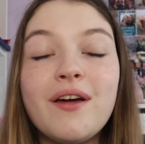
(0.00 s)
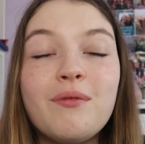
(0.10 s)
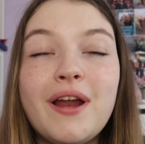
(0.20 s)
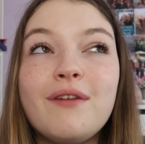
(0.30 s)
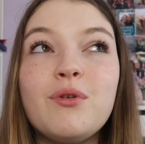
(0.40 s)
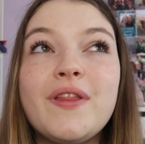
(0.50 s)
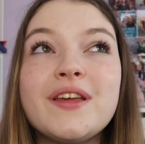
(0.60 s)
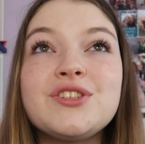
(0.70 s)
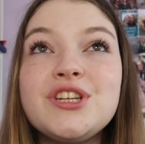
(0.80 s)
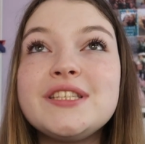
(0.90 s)
whether
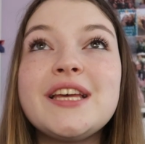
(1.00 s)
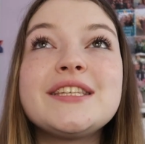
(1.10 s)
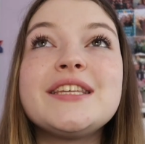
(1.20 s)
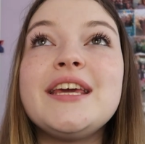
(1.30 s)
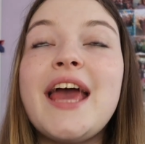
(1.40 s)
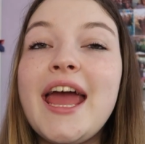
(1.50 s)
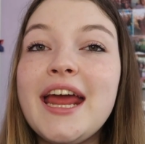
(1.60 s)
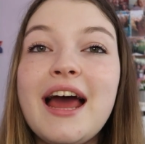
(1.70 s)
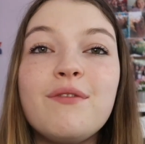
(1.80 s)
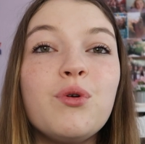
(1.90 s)
that's GCSE,
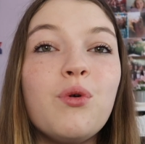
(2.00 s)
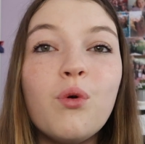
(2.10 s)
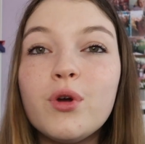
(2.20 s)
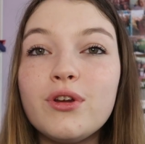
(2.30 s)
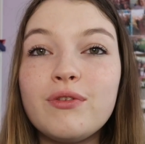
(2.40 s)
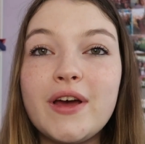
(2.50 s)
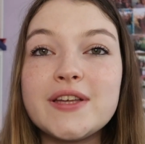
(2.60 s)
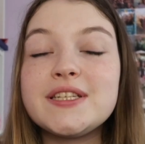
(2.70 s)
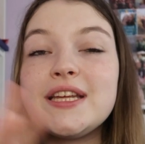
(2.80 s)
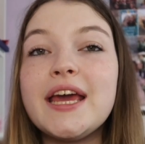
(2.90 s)
A-level or
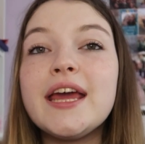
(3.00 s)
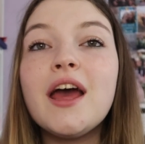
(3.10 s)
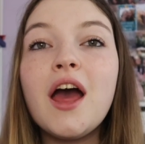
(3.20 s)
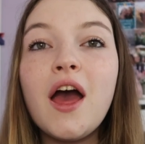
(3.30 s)
university.